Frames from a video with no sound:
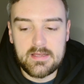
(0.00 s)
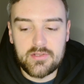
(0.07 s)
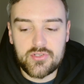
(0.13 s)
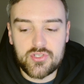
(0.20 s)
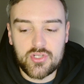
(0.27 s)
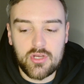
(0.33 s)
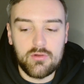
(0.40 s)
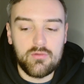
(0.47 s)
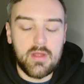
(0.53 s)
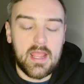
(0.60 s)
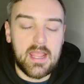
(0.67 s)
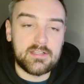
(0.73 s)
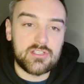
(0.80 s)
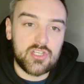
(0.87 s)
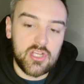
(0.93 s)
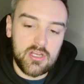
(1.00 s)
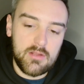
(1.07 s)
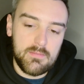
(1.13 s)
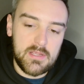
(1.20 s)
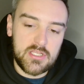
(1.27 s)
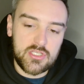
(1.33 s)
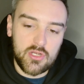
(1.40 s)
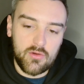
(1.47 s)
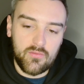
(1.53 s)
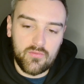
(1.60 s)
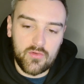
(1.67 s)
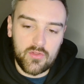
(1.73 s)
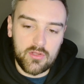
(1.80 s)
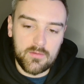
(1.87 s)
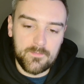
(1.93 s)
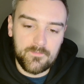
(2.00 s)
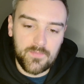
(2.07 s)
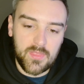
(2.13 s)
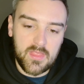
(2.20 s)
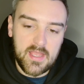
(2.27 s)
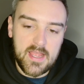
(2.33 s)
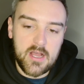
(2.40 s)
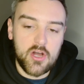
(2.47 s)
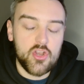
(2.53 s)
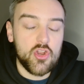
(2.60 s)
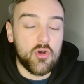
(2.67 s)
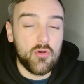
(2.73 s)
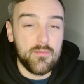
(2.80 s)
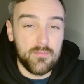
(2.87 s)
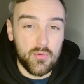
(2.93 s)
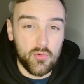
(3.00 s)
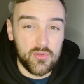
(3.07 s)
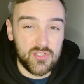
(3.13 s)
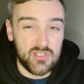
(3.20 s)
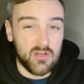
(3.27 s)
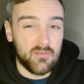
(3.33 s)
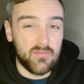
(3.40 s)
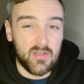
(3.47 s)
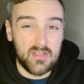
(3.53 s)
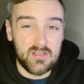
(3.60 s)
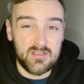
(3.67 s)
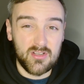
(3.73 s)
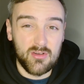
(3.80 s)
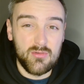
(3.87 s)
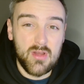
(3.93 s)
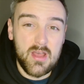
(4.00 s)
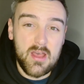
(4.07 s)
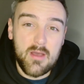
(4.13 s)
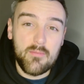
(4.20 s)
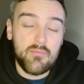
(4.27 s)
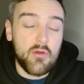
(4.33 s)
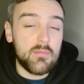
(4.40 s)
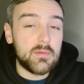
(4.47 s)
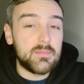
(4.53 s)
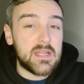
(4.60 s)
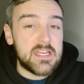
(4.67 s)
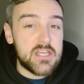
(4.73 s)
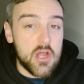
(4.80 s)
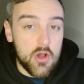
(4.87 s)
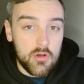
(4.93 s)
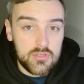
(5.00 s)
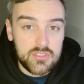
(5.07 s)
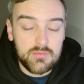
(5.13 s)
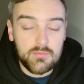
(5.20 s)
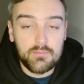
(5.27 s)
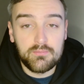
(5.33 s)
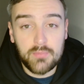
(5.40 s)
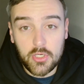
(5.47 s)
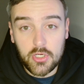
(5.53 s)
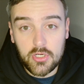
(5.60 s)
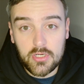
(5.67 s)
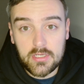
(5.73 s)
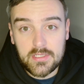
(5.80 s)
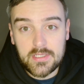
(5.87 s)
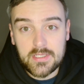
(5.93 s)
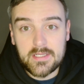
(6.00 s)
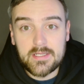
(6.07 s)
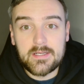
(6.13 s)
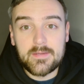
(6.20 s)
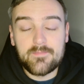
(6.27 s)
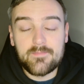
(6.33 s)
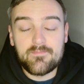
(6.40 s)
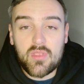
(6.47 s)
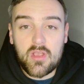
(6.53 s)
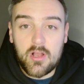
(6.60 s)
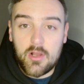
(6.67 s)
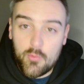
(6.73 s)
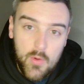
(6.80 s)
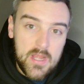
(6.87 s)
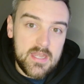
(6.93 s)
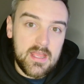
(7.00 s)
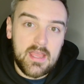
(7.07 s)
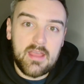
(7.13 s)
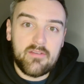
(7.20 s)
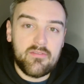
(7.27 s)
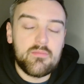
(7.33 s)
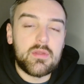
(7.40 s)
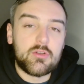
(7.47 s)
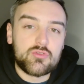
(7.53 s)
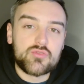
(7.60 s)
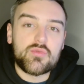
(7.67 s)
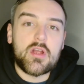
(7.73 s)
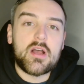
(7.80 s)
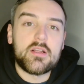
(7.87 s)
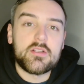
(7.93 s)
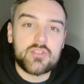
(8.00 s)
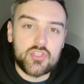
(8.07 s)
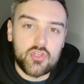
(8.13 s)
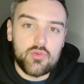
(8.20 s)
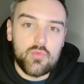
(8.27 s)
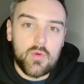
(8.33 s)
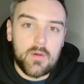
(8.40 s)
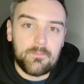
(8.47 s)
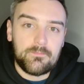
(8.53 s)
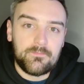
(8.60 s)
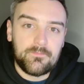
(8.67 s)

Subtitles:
So it's going to be tough for them. They are 9 points off it, so probably not, but a win here for Middlesbrough, 2-1.